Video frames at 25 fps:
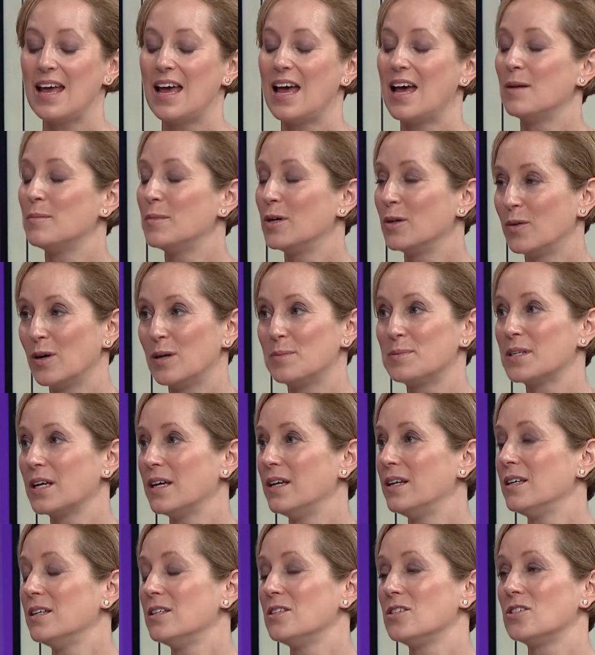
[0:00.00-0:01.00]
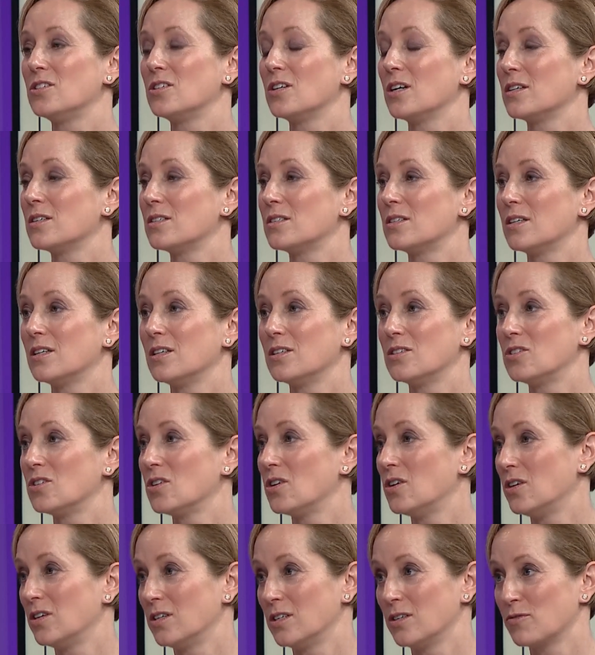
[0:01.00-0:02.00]
And my website is just a
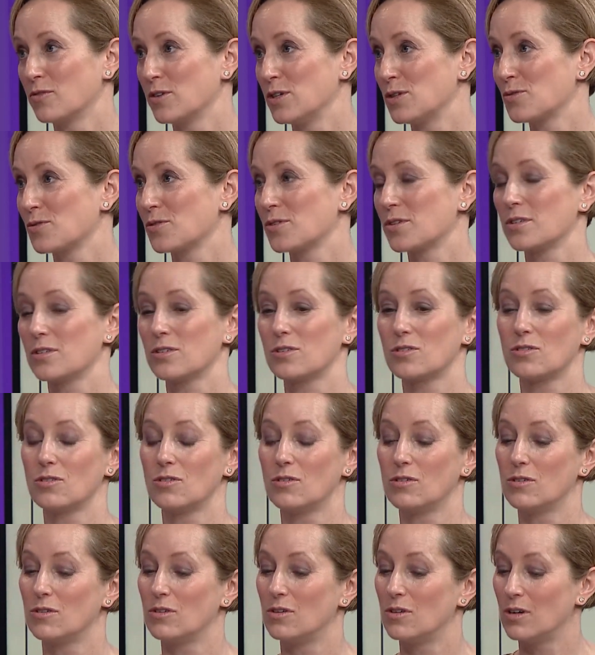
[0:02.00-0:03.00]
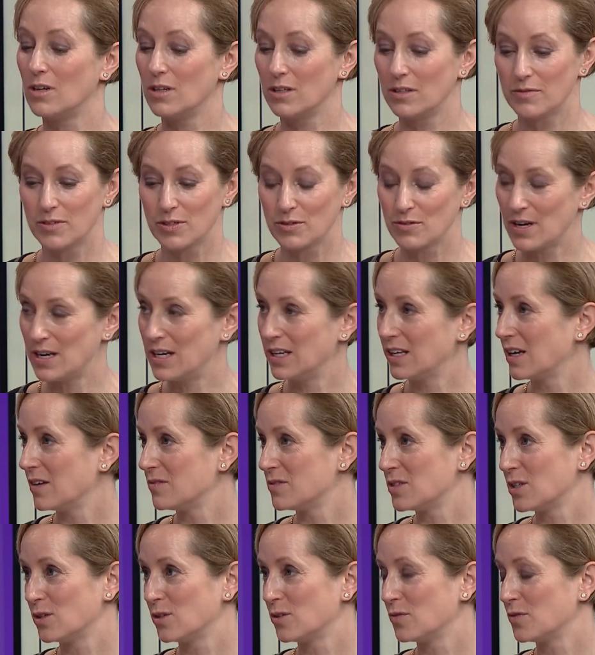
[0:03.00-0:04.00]
ton of resources all of the writing
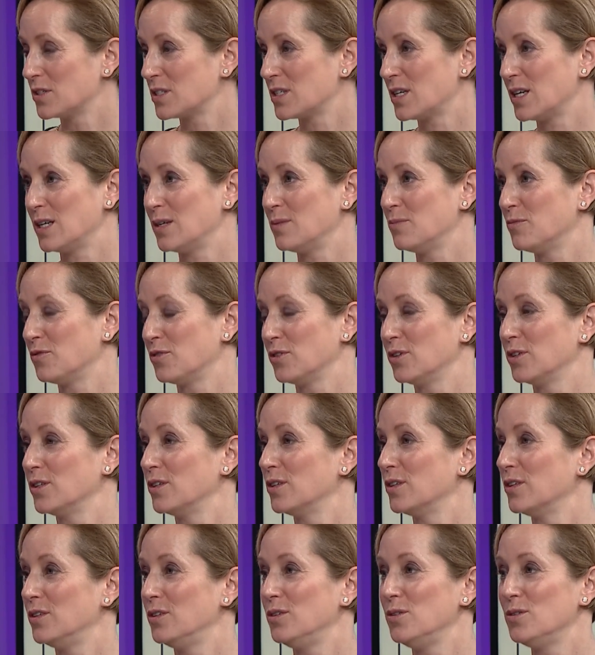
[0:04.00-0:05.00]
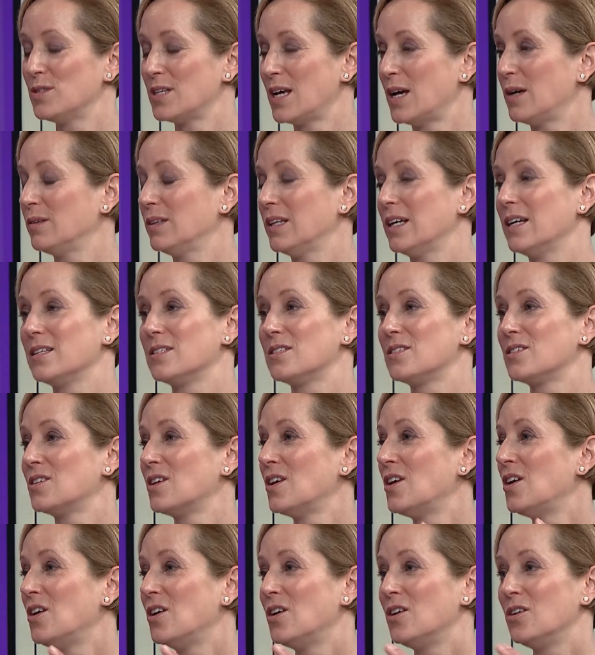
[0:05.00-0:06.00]
I've done over time for news outlets,
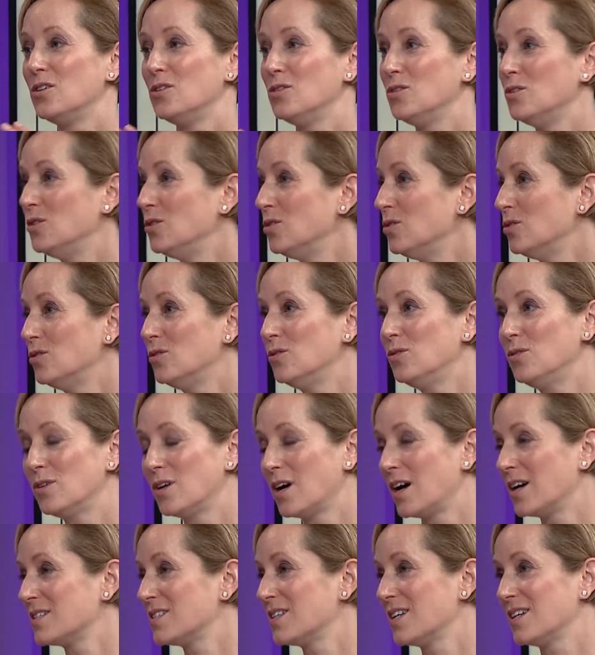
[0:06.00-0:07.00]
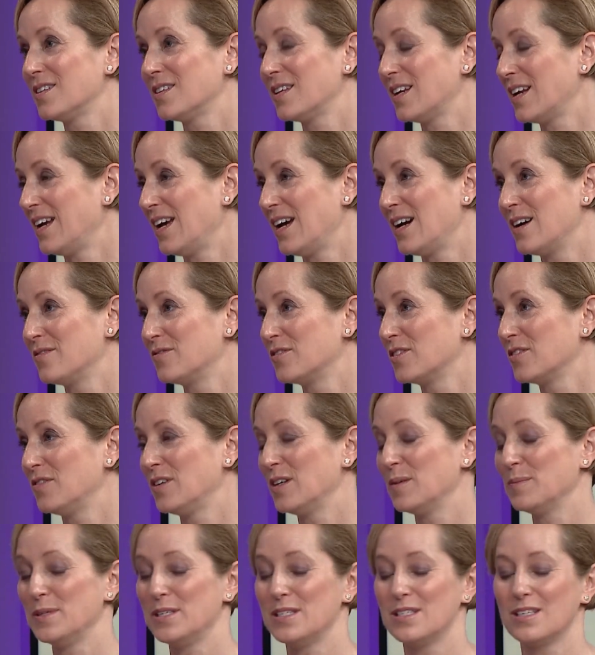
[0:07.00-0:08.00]
new content that I have for
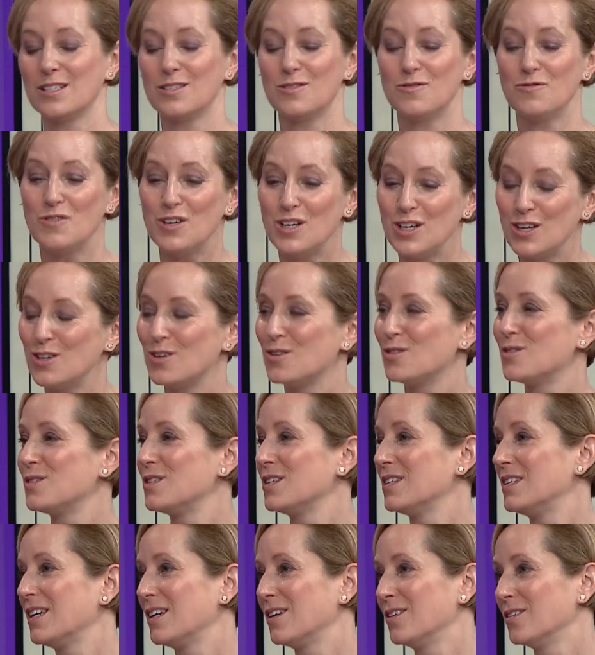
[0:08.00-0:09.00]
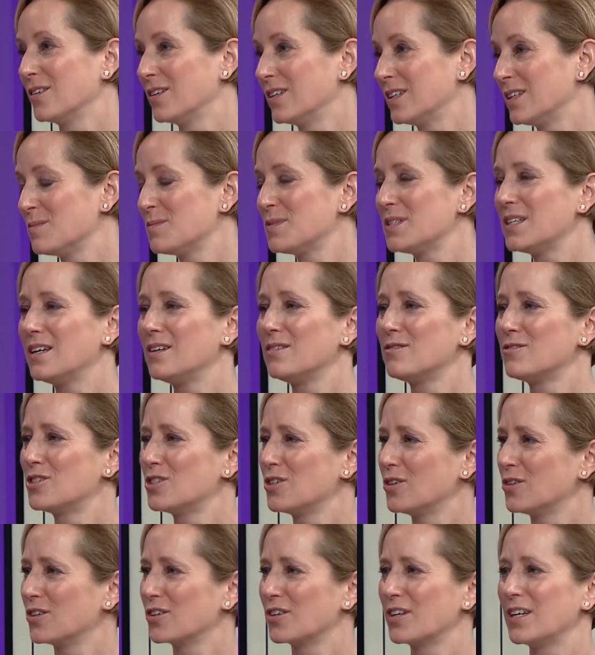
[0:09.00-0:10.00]
families that's videos that they can look at themselves,
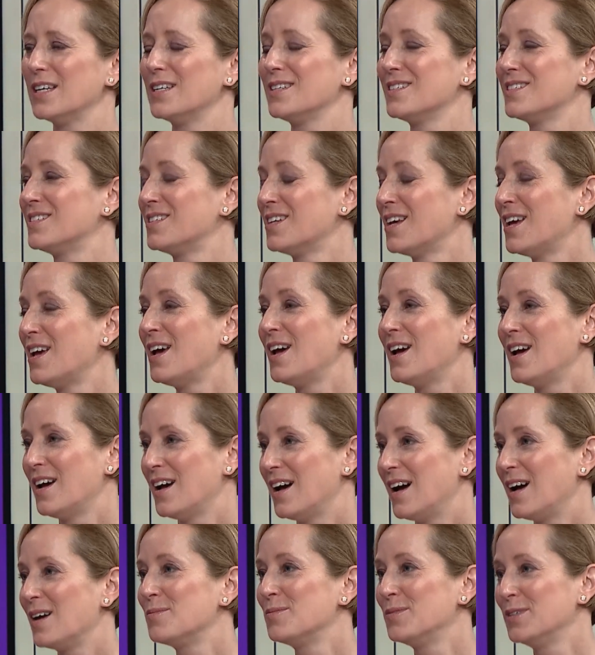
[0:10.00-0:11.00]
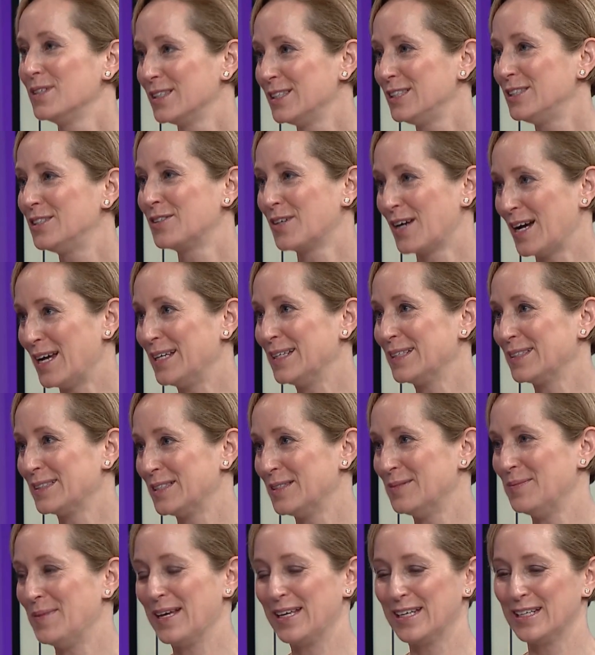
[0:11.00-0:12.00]
show their kids. I'm really trying
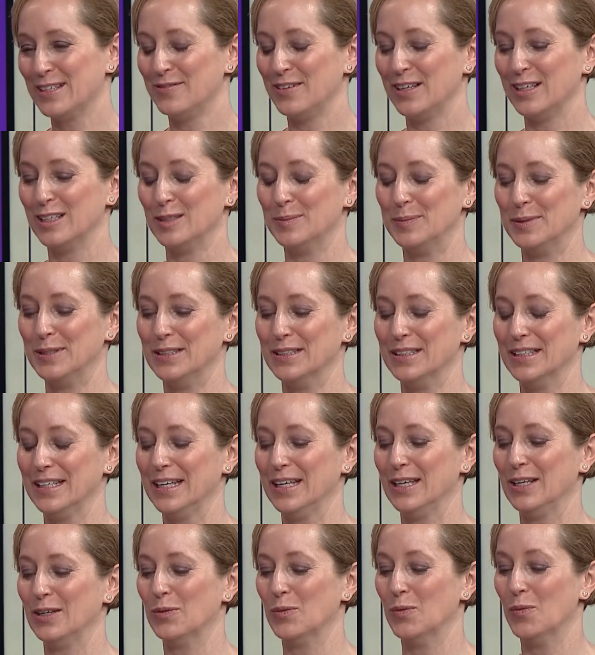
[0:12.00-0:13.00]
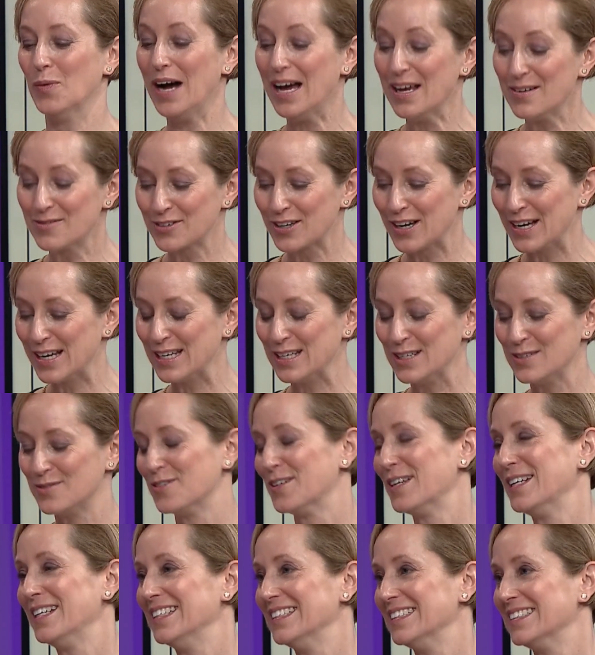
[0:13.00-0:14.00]
to make it available in a wide variety of
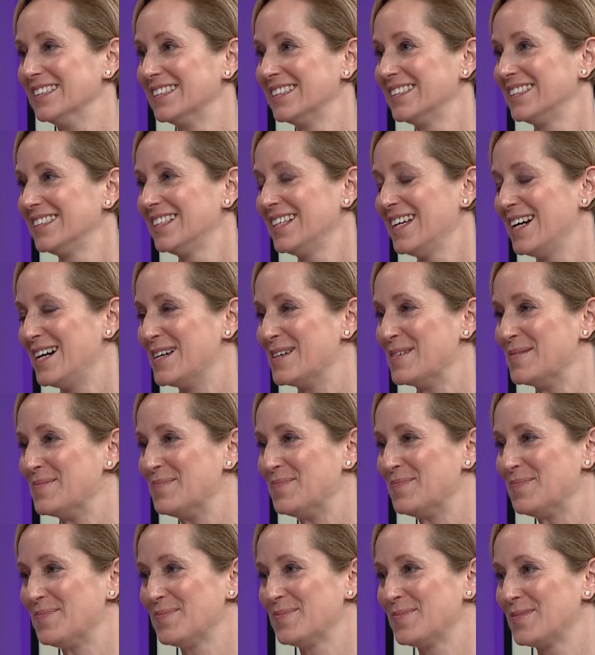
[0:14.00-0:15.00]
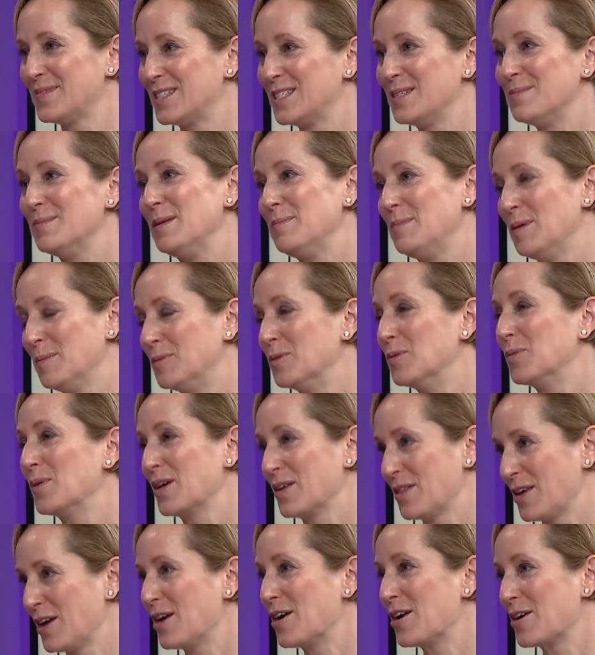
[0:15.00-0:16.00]
ways um, to meet people
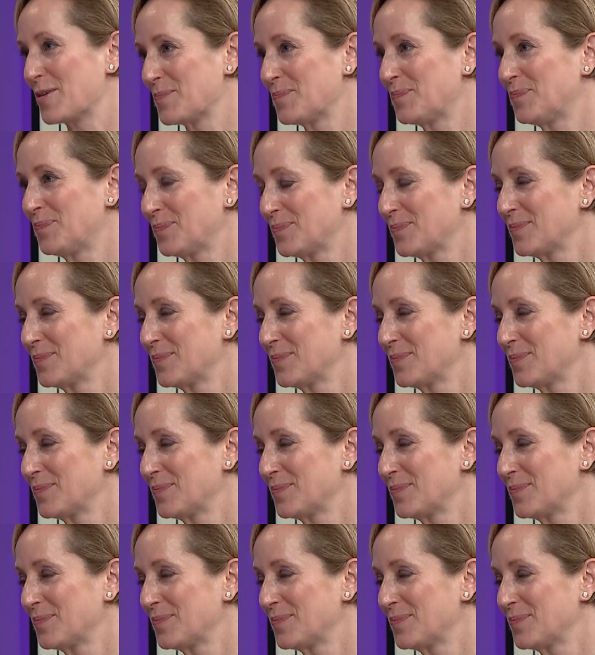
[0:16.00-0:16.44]
where they are. Yeah.